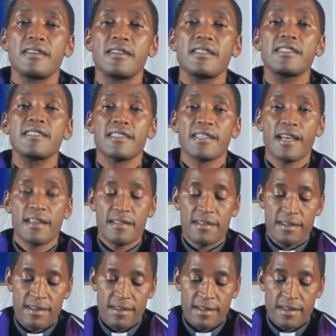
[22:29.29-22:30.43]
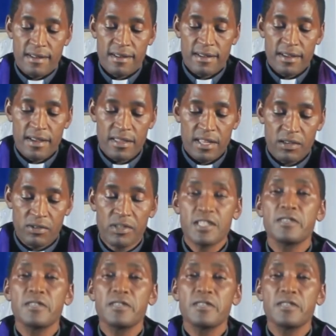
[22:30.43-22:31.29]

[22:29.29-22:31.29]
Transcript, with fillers: the Son, and the Holy